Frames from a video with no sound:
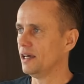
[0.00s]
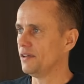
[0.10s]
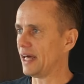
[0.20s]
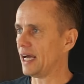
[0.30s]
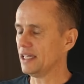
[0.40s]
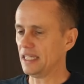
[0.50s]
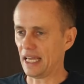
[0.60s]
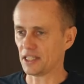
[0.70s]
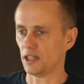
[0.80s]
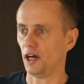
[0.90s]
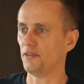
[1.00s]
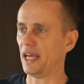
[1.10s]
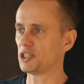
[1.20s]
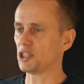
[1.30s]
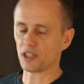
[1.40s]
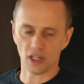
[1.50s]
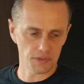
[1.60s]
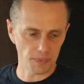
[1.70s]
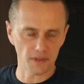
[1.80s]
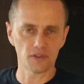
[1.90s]
that, yes, I've
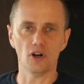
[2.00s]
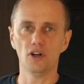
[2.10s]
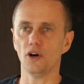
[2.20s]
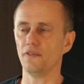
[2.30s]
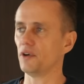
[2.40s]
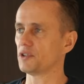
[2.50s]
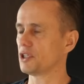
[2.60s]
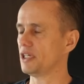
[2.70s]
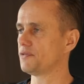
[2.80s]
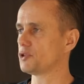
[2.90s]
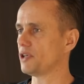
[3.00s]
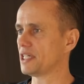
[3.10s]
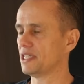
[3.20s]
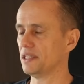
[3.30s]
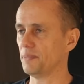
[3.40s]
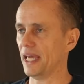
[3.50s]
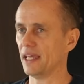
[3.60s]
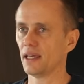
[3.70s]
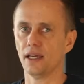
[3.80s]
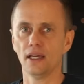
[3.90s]
exercised, but I've got a lot of oxidative stress in me,